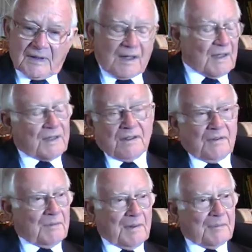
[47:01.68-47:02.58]
I
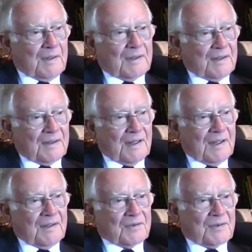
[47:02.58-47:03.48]
can't remember.
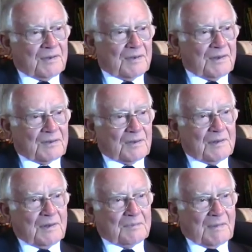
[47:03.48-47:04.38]
No, it's too
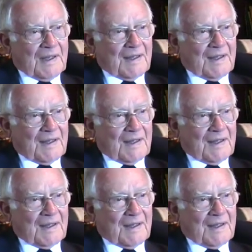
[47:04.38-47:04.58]
long back.